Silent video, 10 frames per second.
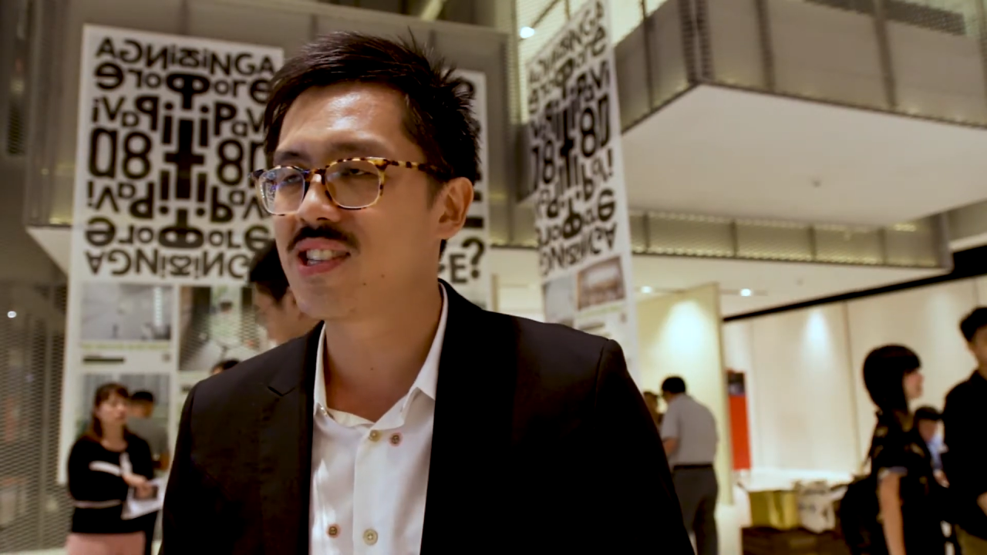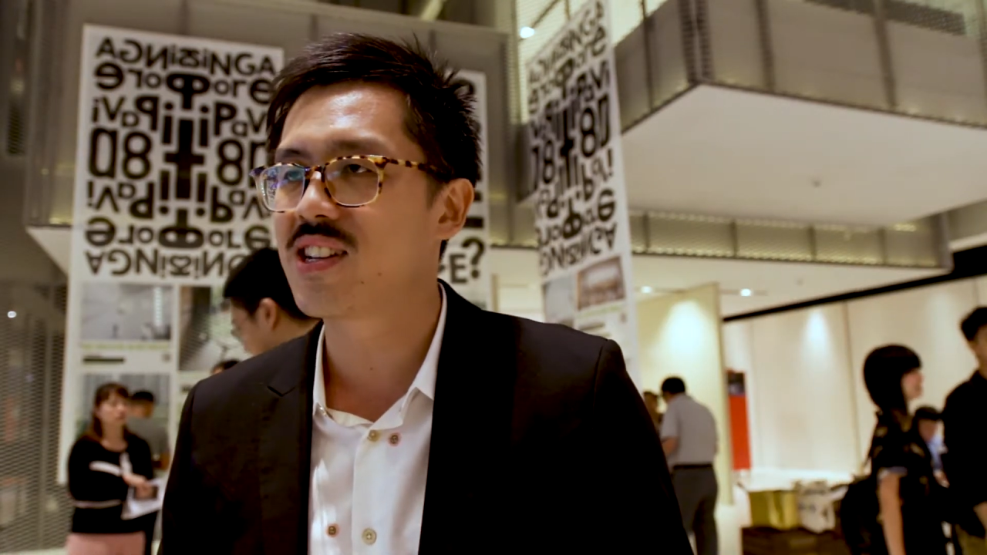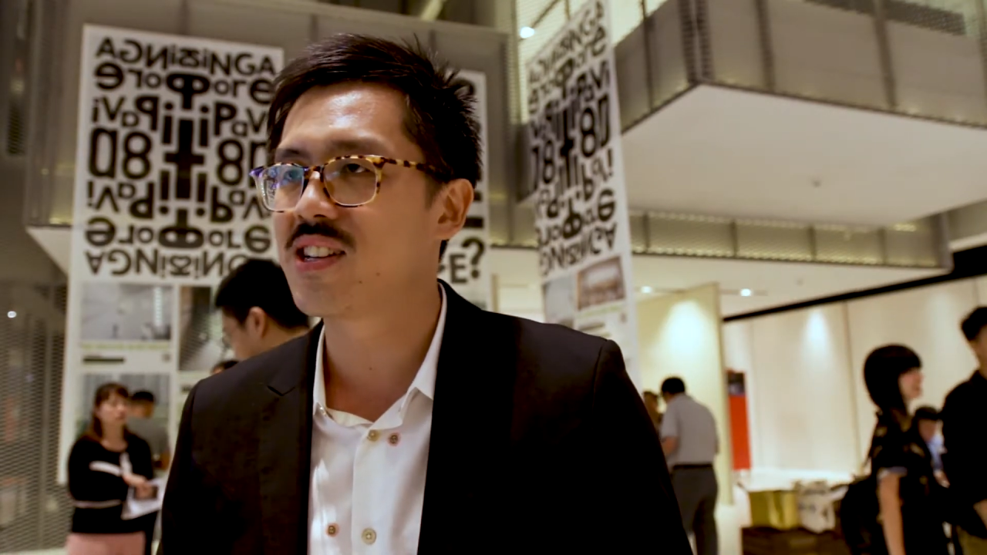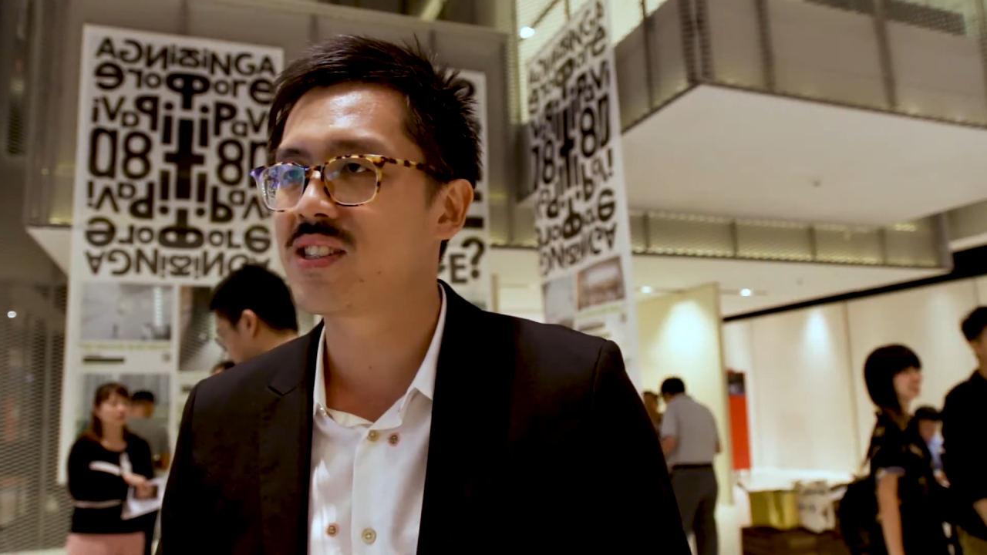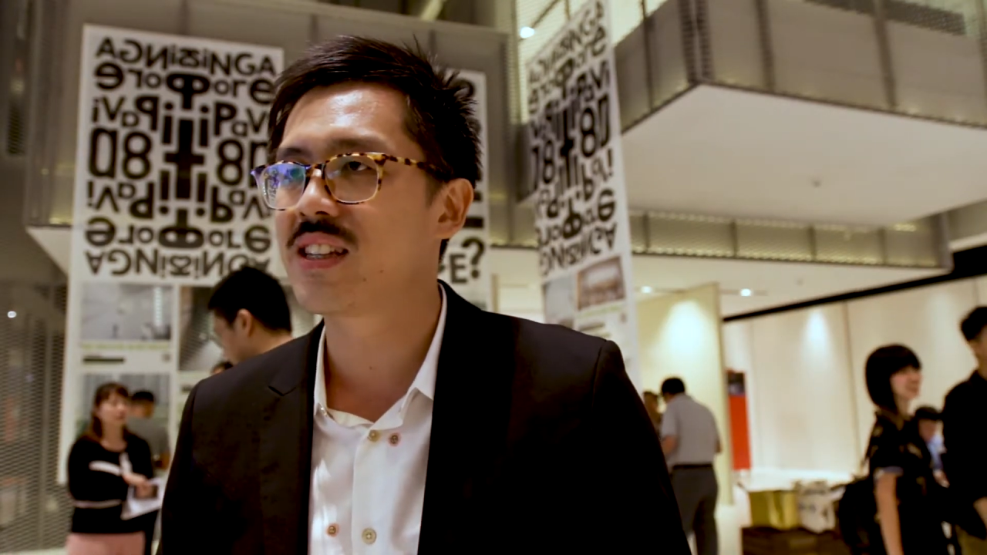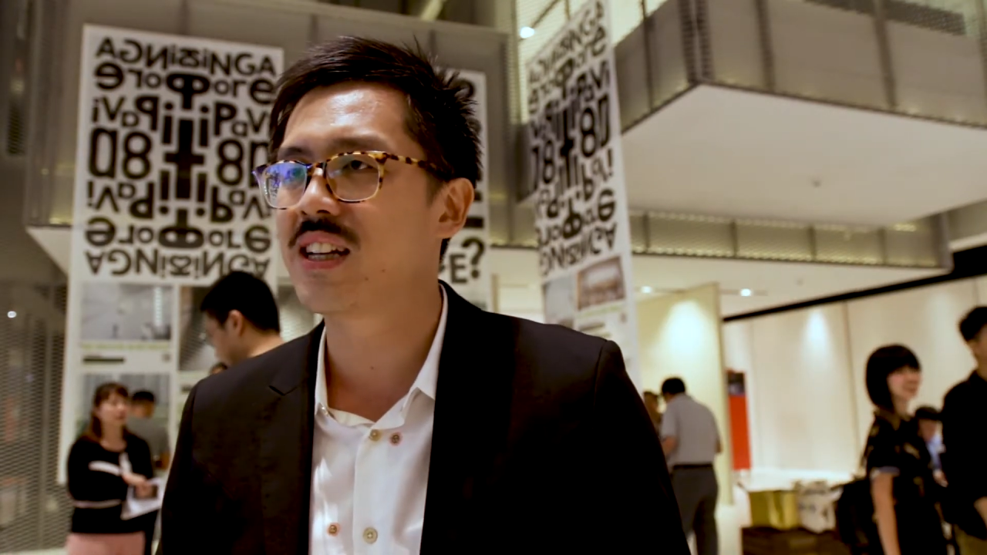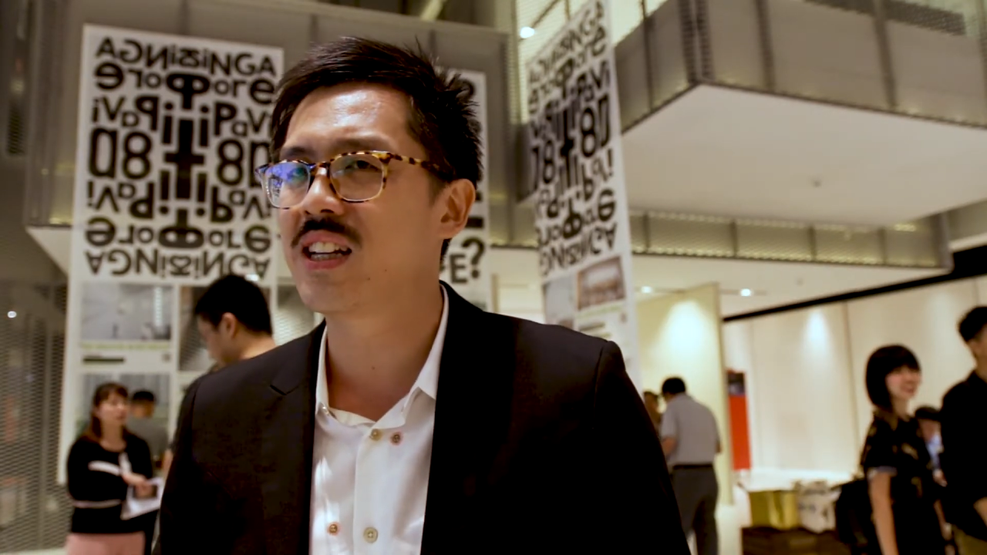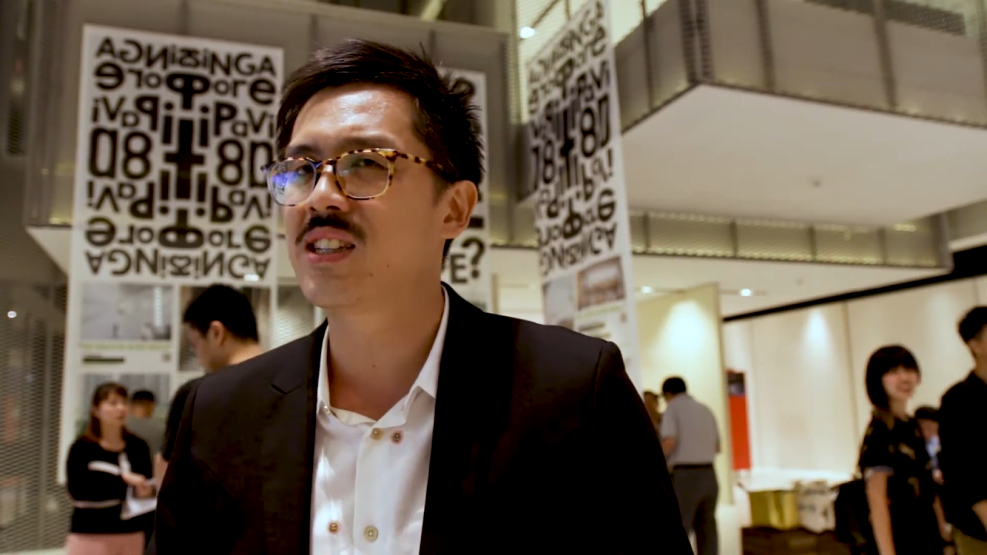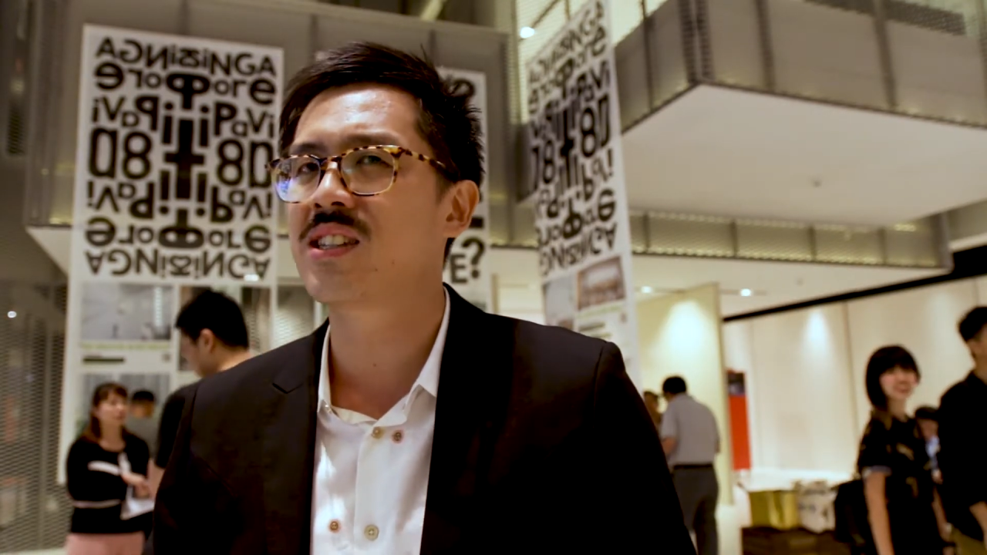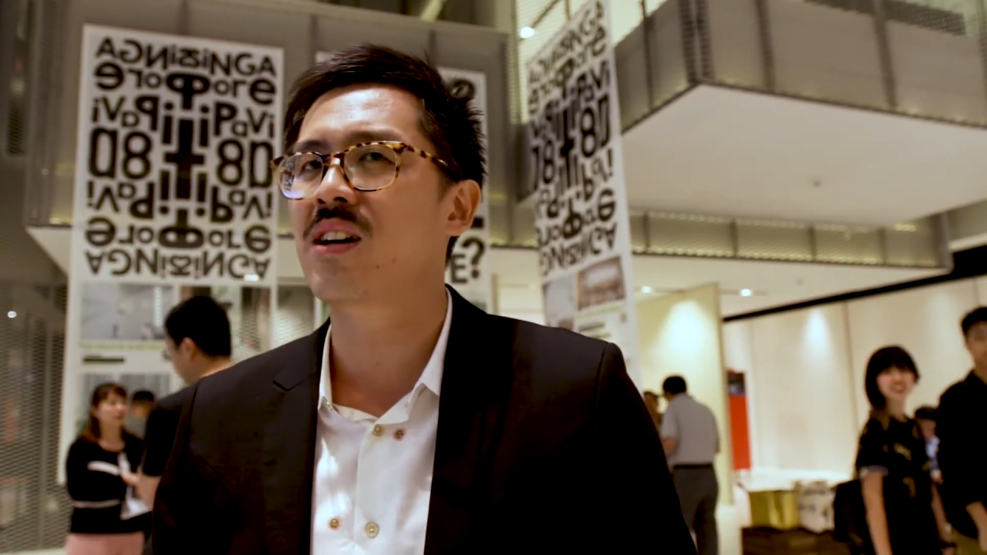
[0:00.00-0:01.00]
and
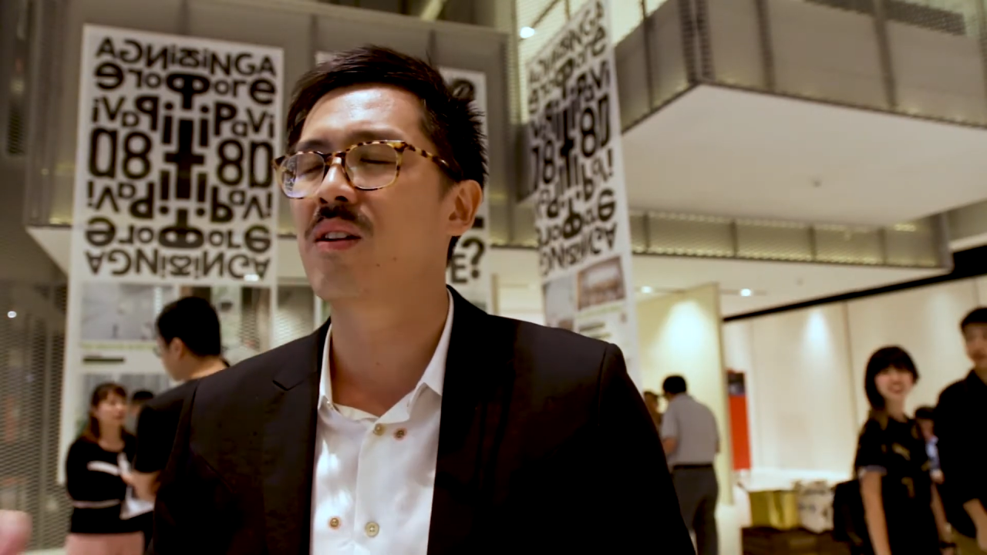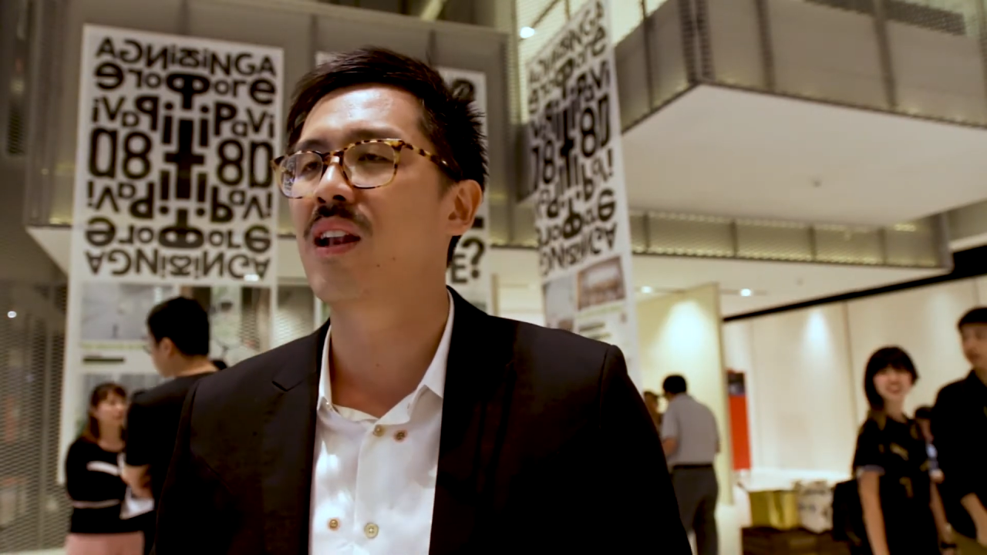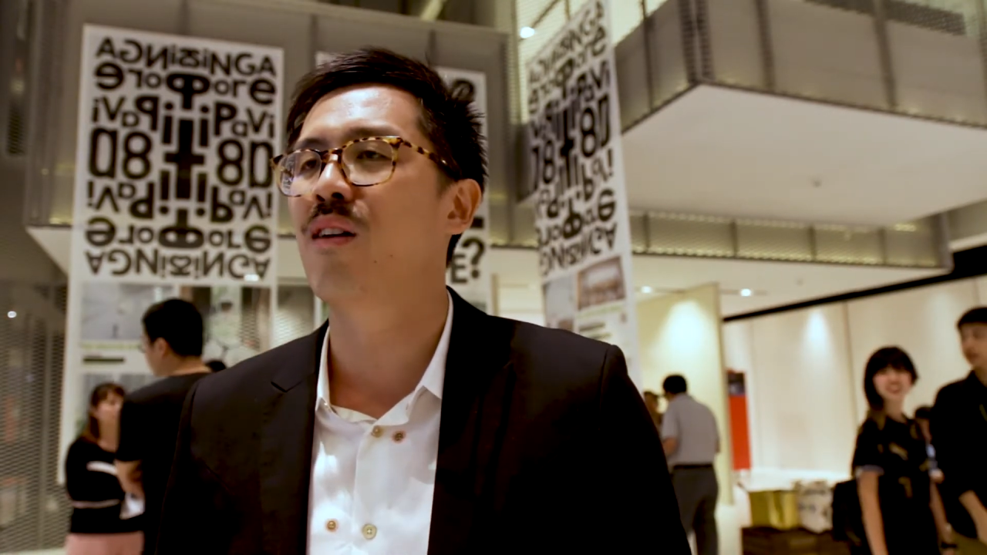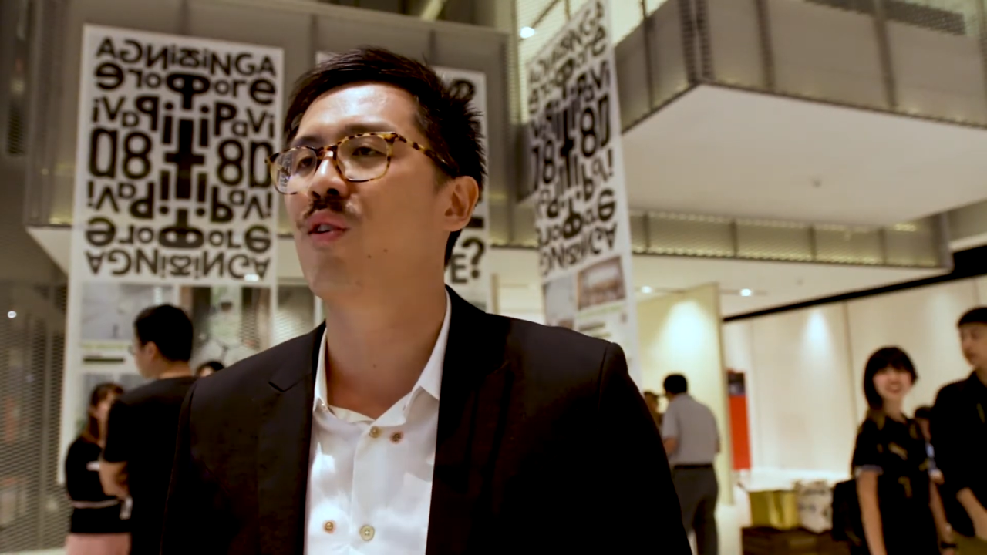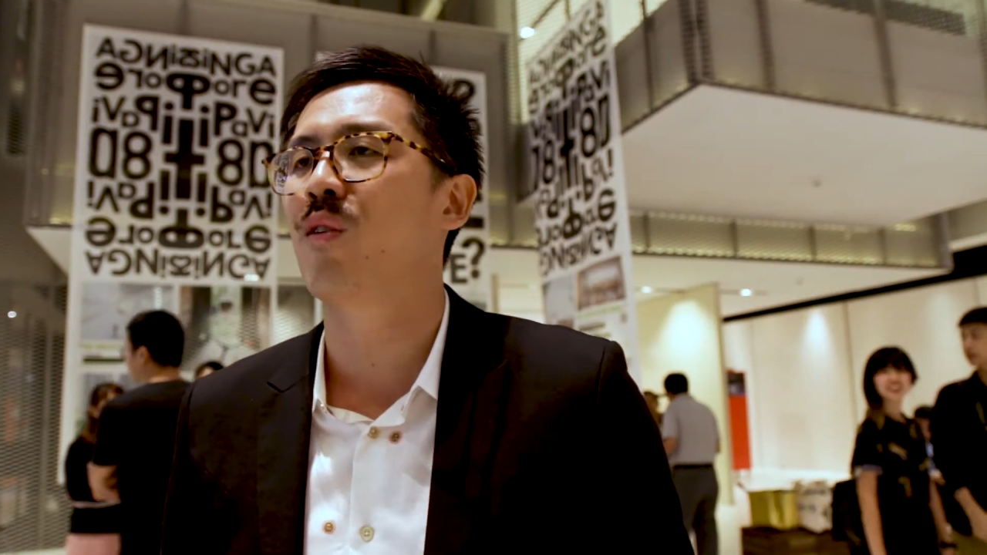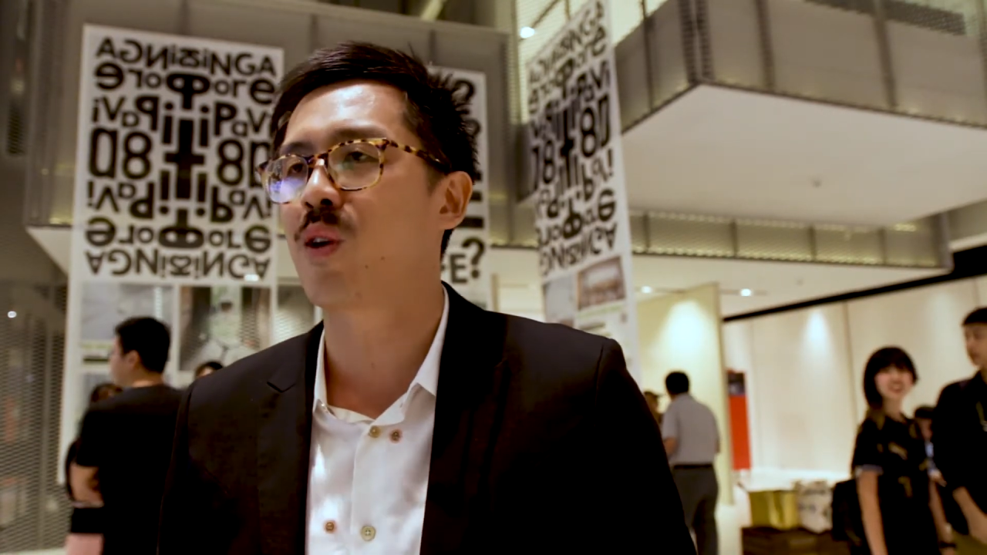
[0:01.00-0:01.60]
this kind of level of